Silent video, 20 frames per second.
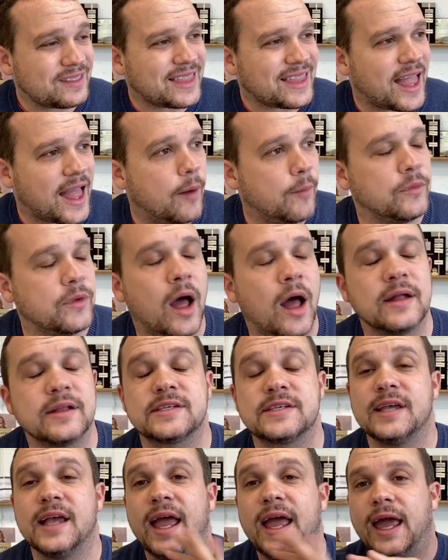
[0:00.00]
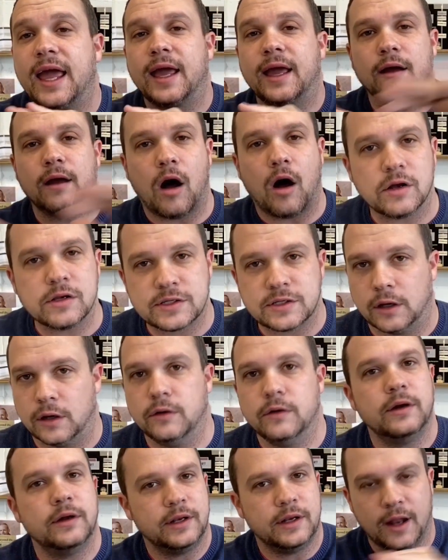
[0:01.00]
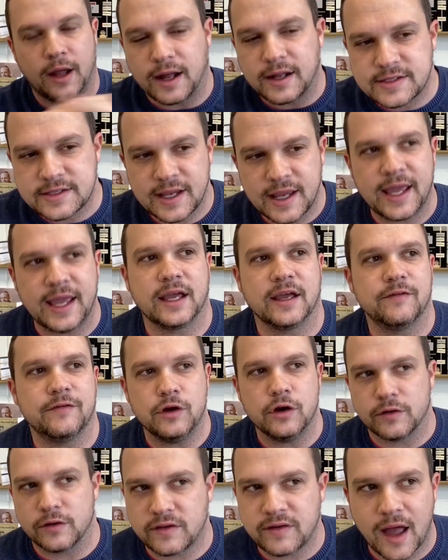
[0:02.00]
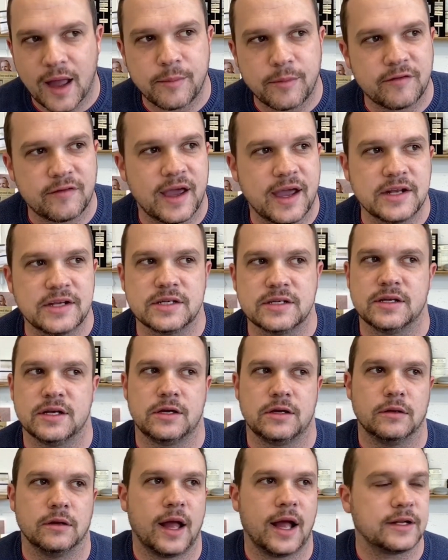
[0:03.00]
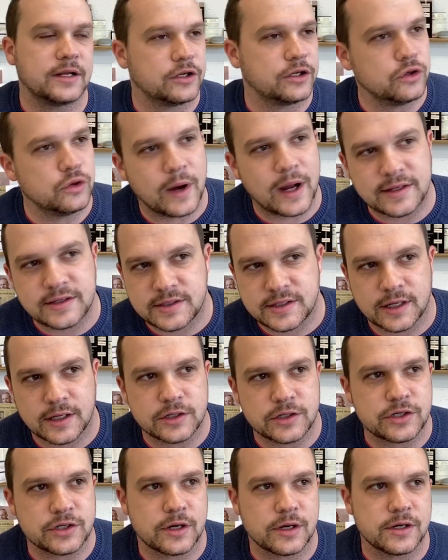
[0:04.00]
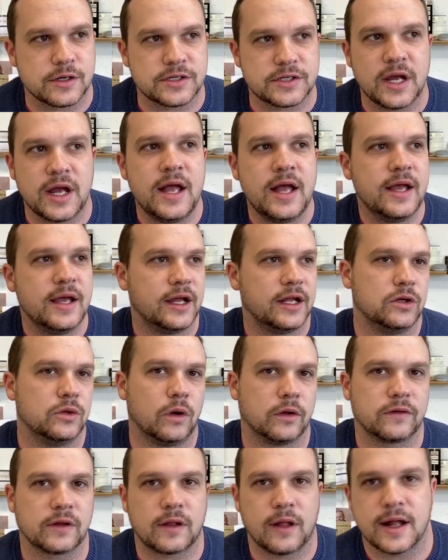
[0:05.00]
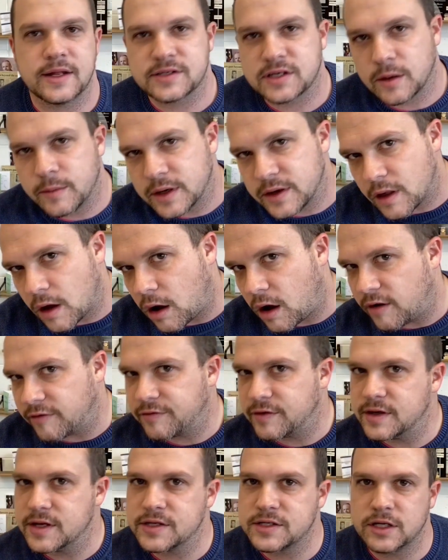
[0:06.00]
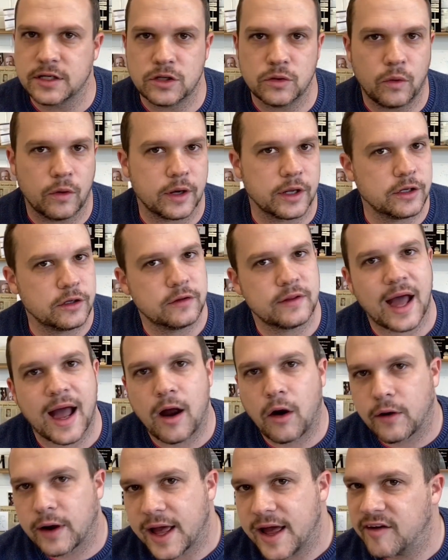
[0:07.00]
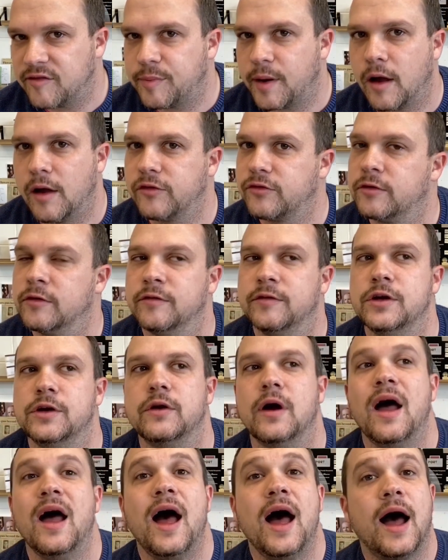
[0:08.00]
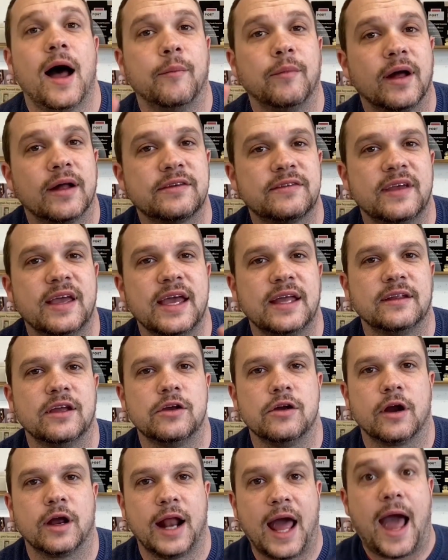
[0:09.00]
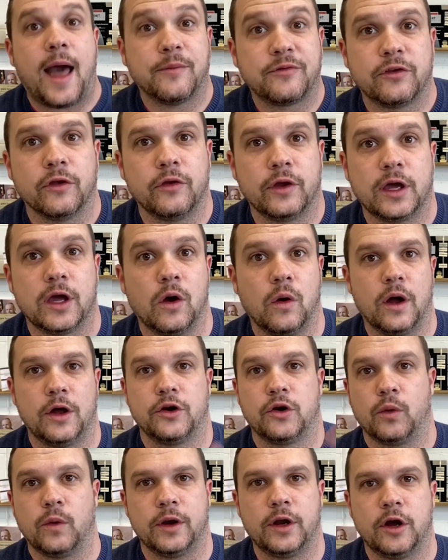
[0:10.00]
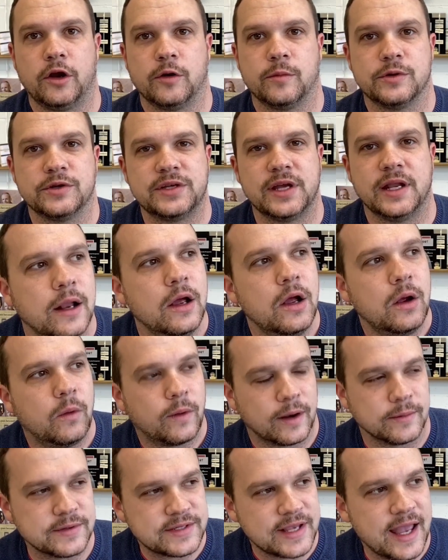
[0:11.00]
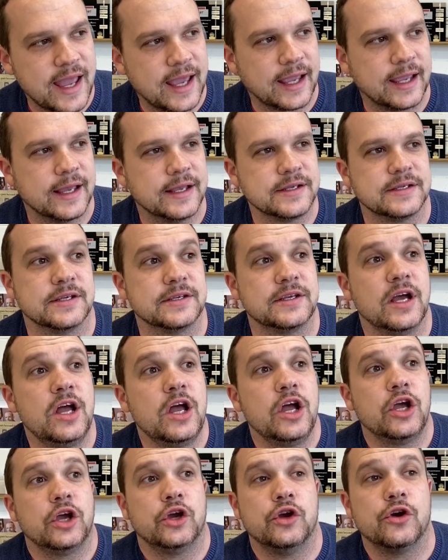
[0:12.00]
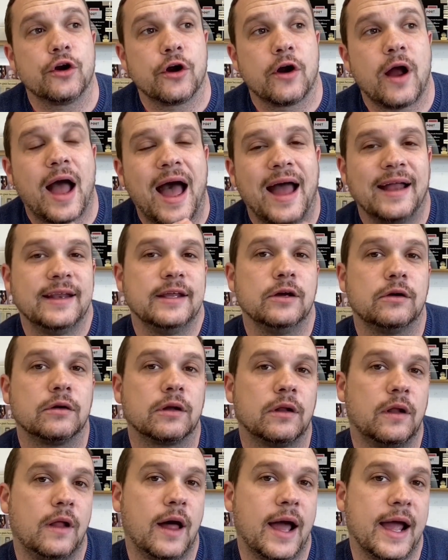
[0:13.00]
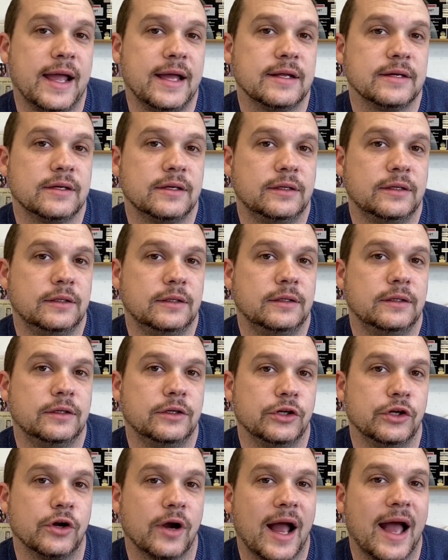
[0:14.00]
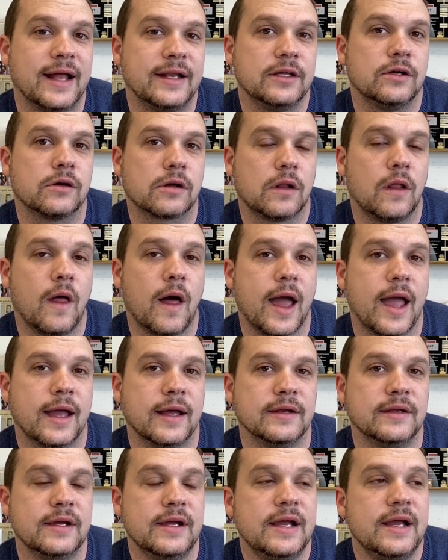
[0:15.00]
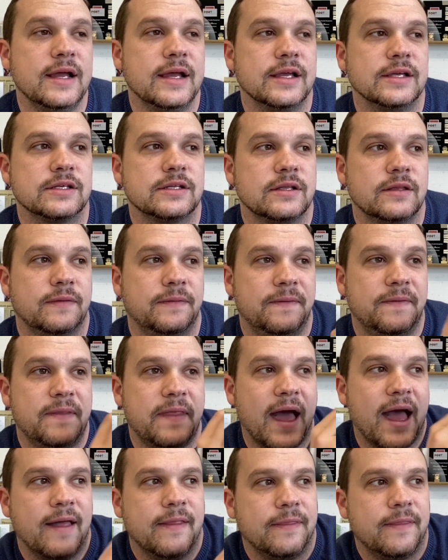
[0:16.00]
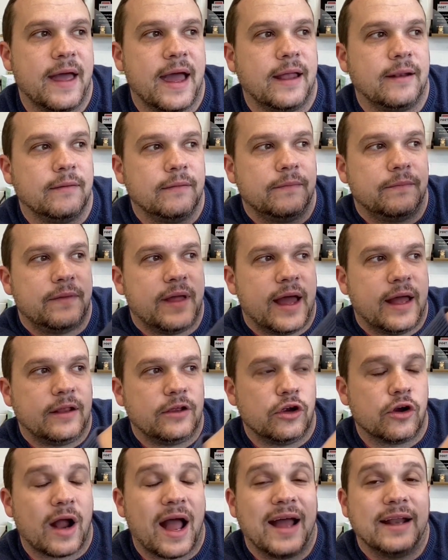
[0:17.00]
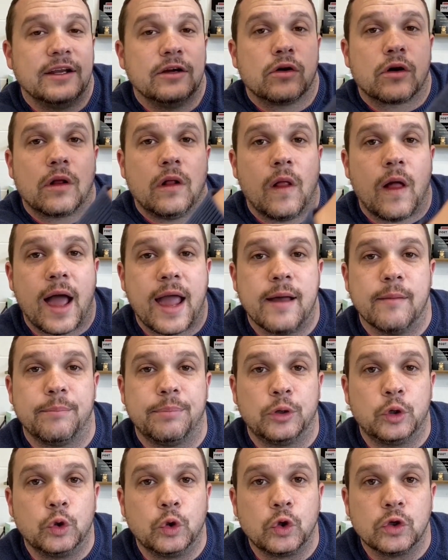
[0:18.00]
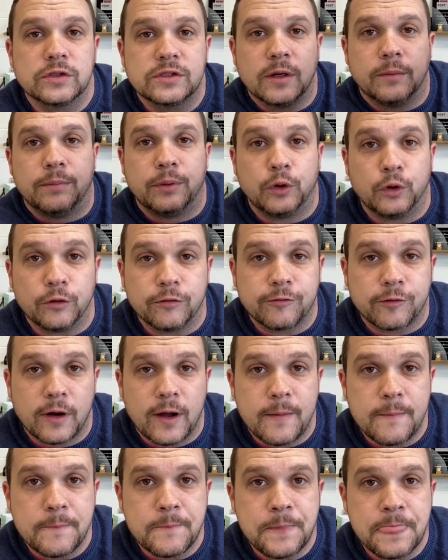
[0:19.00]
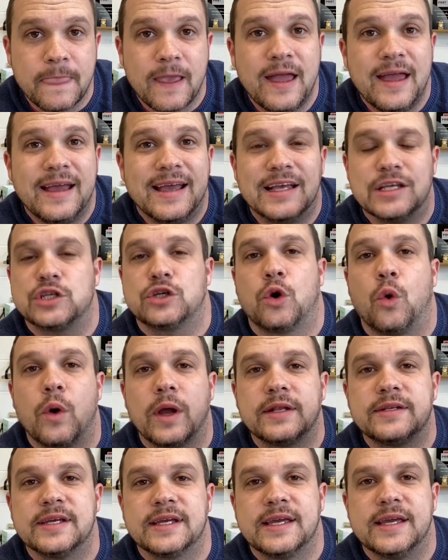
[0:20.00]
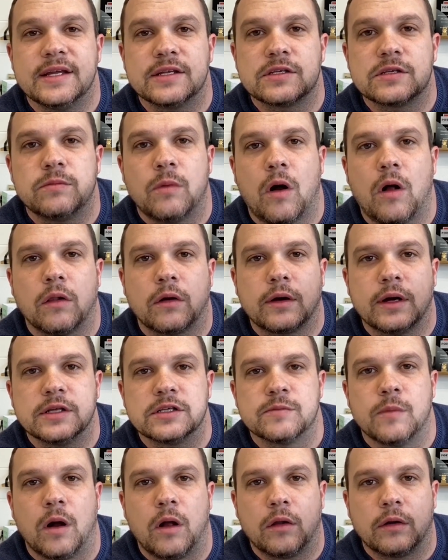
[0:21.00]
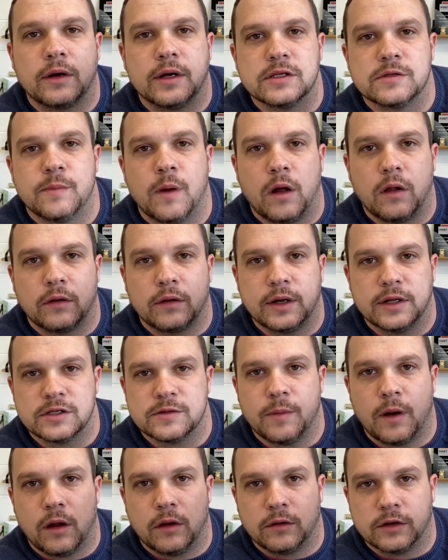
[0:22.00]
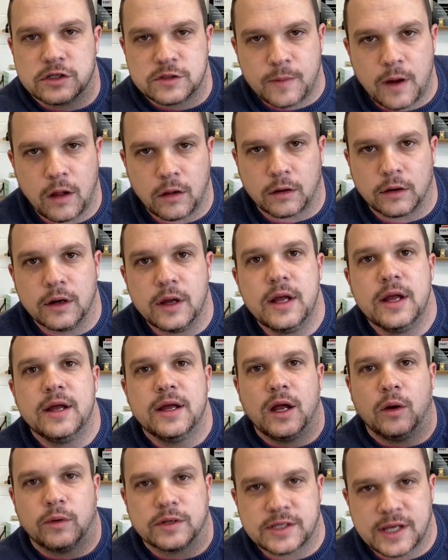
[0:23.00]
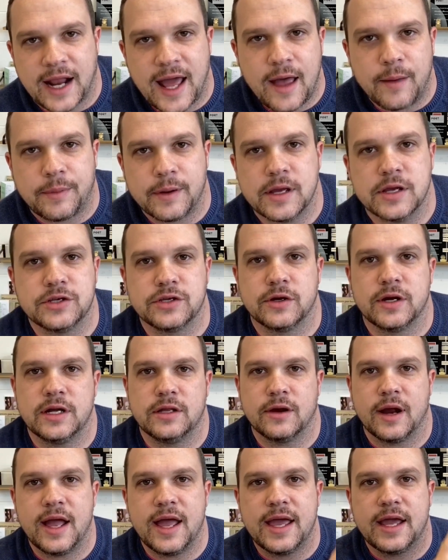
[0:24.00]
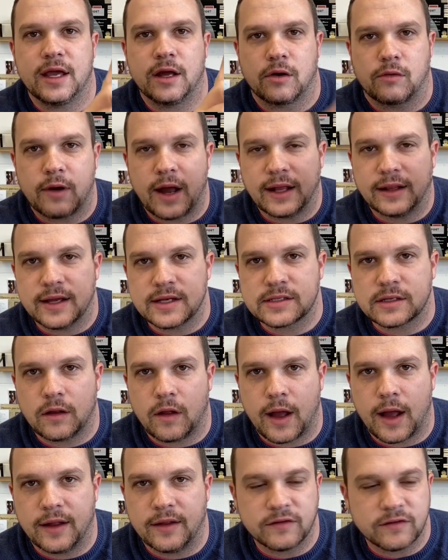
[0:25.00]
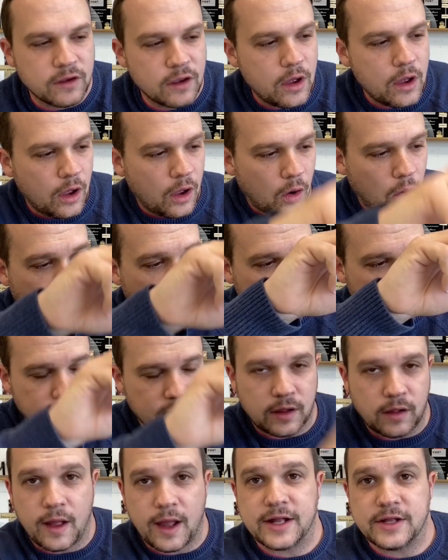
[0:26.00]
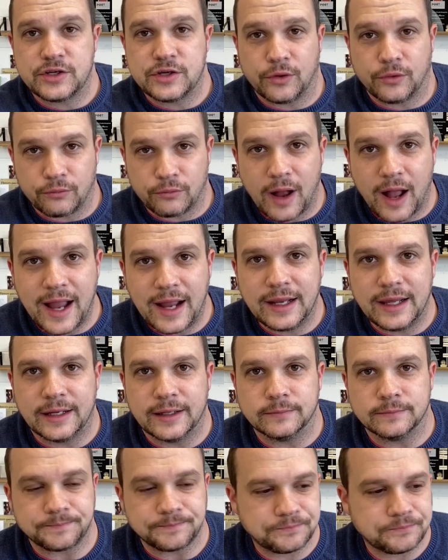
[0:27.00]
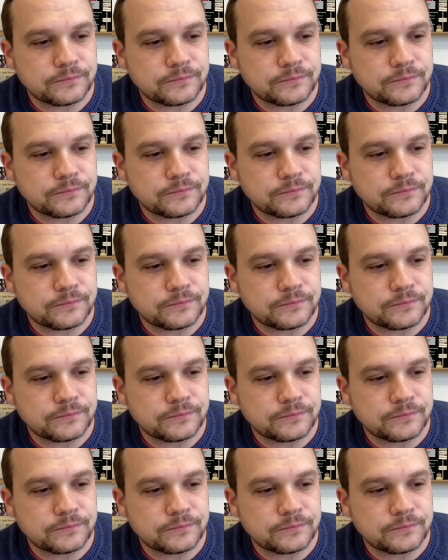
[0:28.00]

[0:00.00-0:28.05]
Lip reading: I'm not saying if you're the type of agent that you like to do wet signatures and you want the clients to come into the office and you want to do the hour-and-a-half policy review, I'm not saying that you're going to absolutely go under 100%. What I'm saying is your ideal client is that your ideal client pool to pull from is going to get smaller and smaller and smaller and smaller and smaller. And what's going to happen is you're either A, going to write less clients, or the clients you're writing,